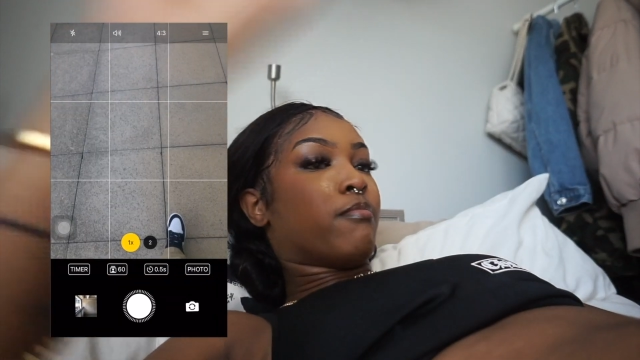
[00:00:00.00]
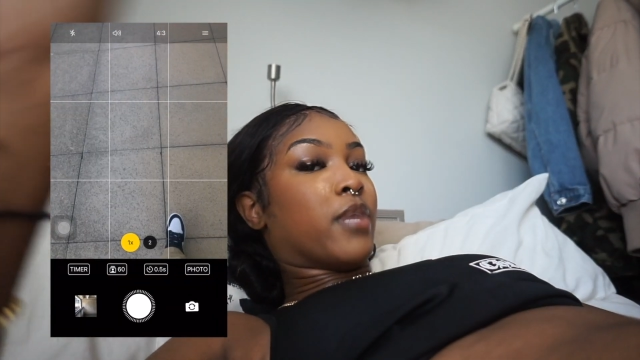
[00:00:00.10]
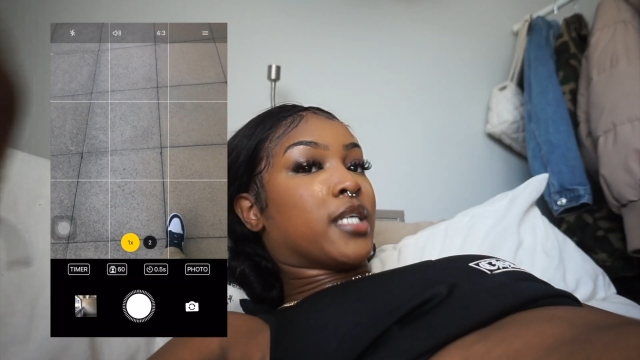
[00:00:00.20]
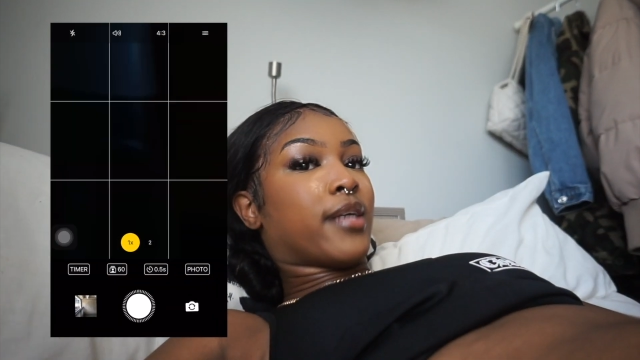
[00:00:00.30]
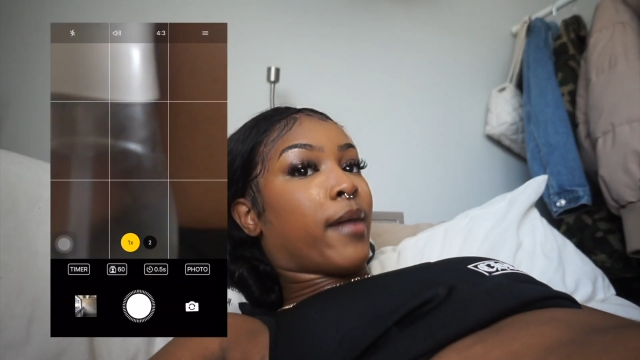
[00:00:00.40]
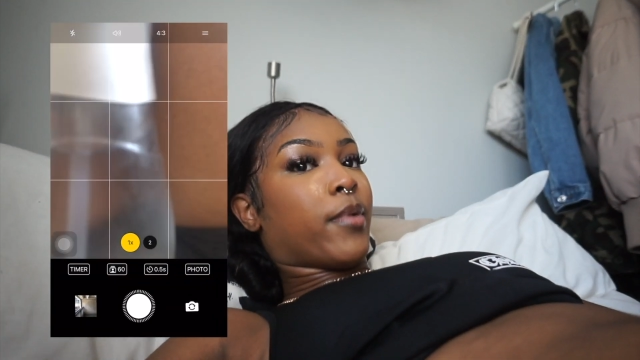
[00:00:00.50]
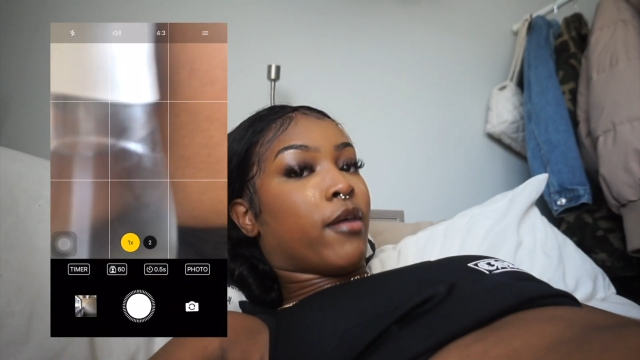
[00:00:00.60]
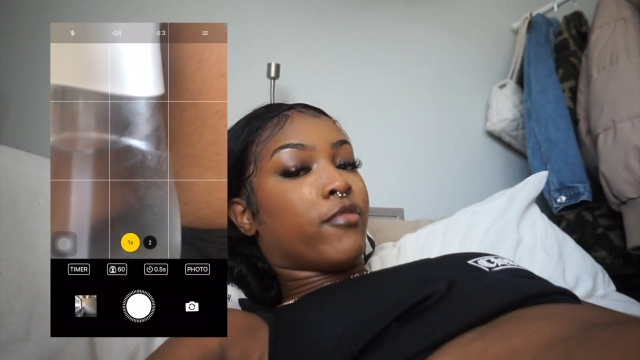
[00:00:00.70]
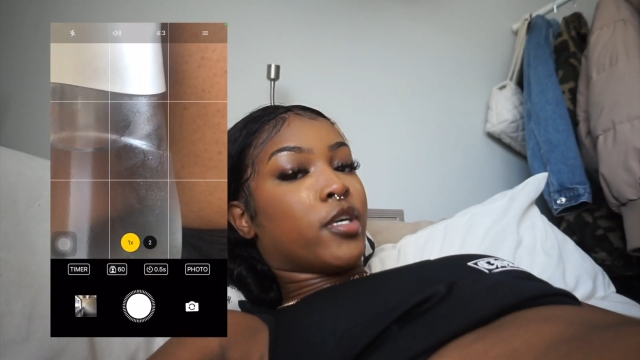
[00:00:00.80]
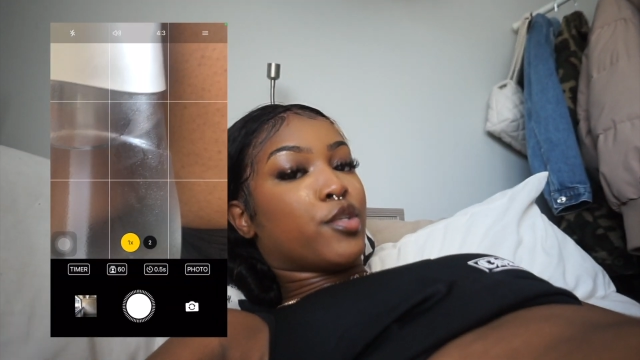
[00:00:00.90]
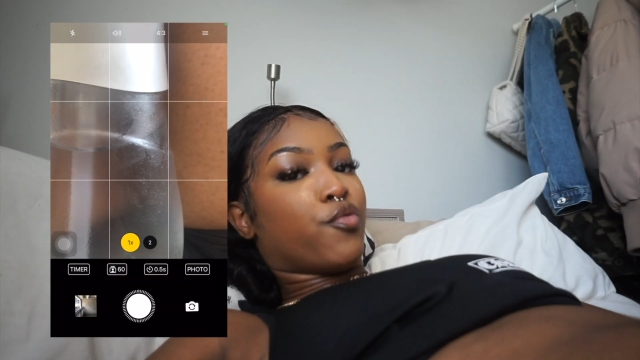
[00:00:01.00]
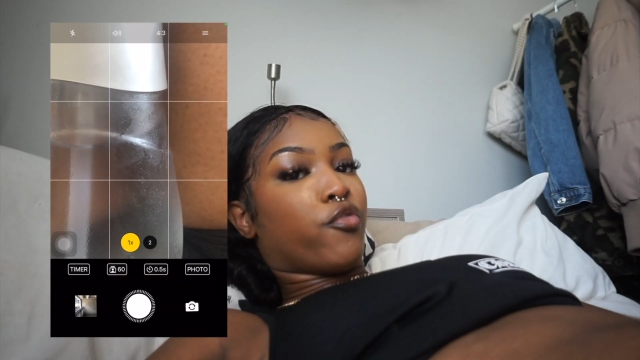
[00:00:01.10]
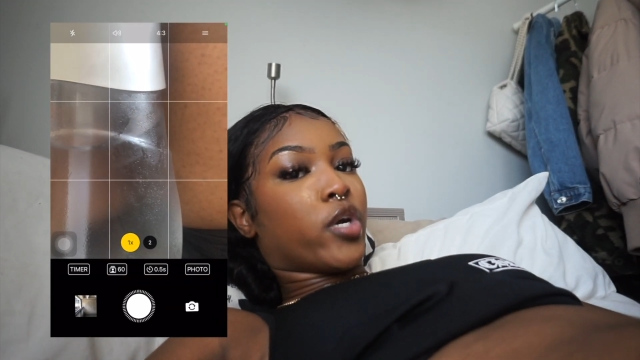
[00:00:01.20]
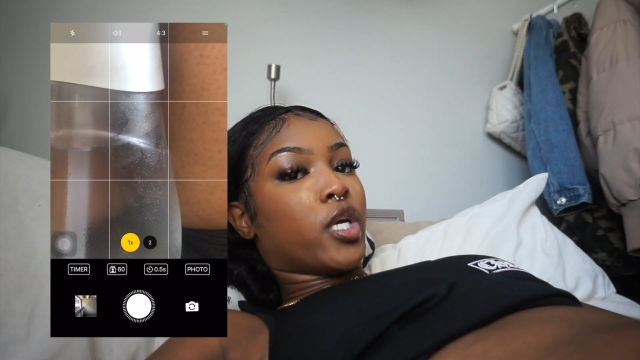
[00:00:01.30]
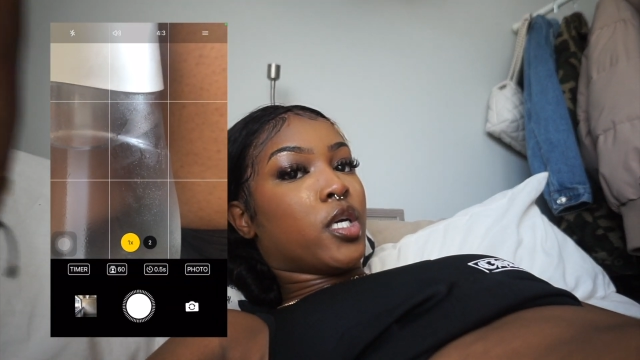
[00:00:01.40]
Best app ever. It's
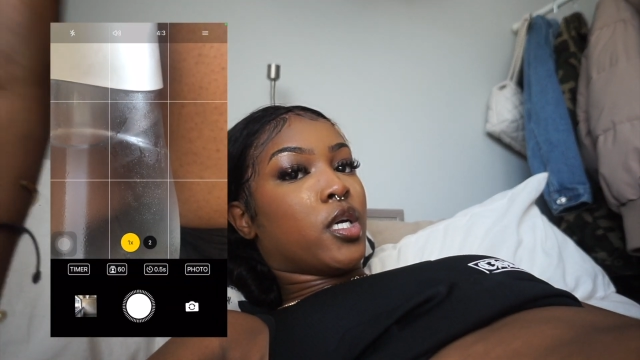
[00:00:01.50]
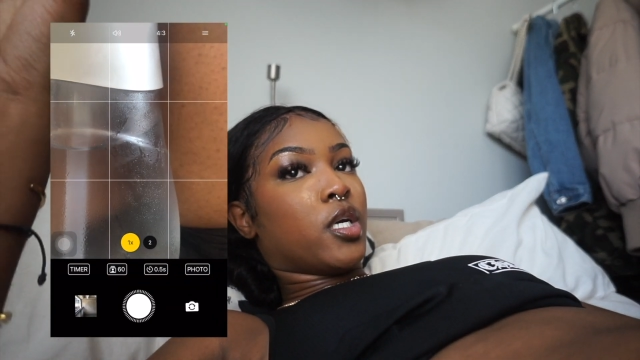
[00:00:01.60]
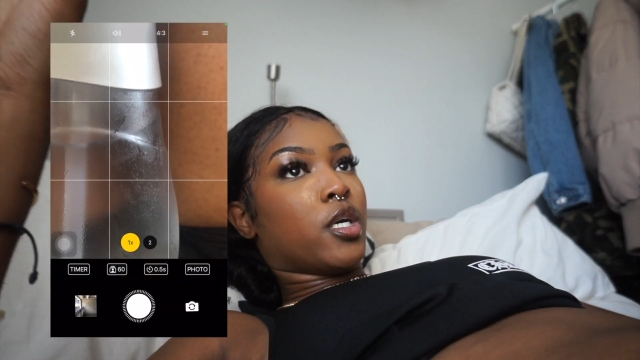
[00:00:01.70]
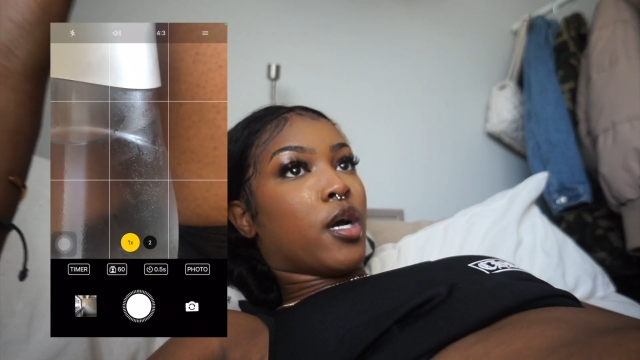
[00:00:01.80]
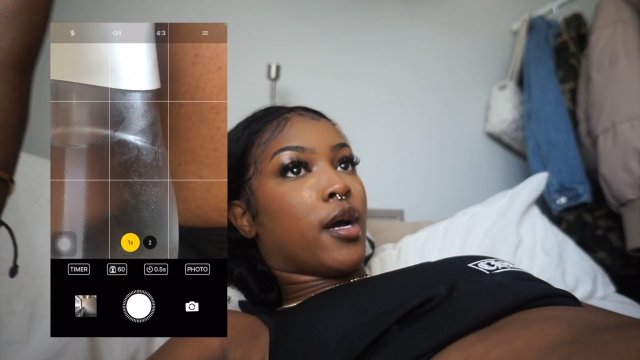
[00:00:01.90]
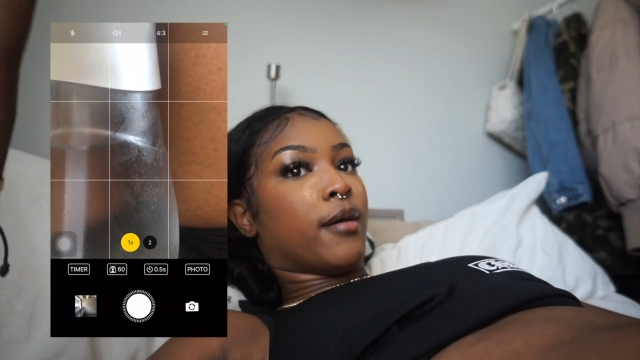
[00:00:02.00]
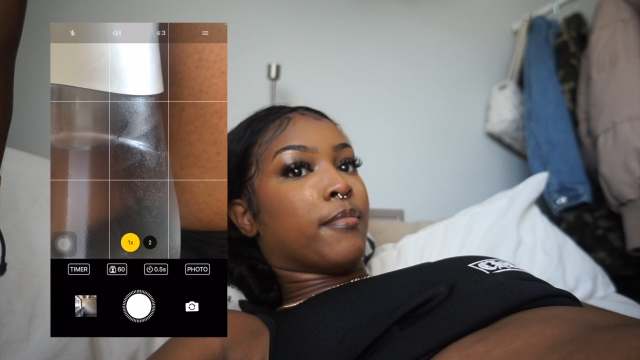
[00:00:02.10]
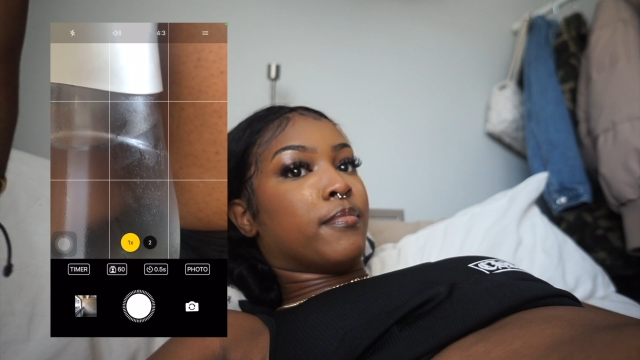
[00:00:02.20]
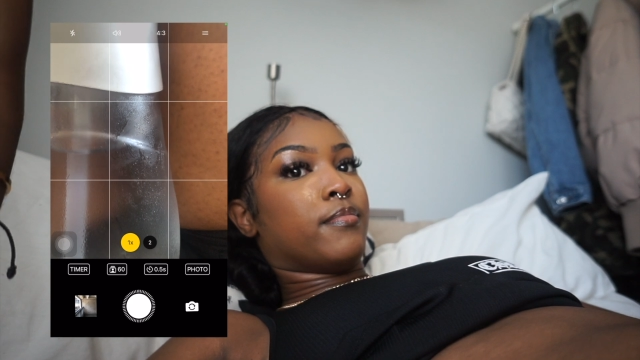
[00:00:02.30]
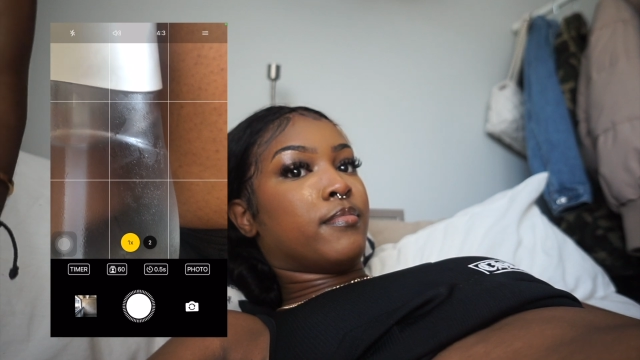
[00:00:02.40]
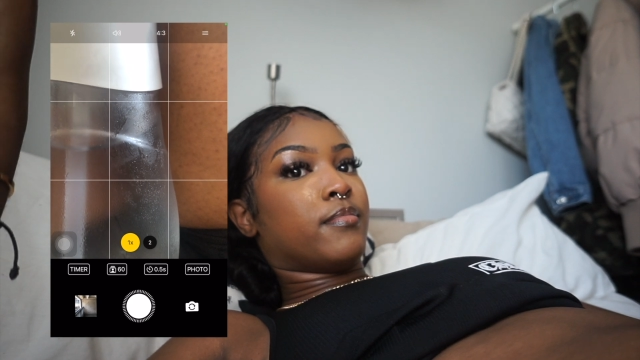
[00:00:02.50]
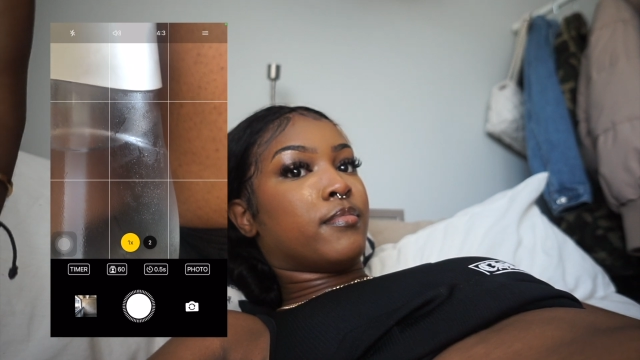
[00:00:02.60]
free. Right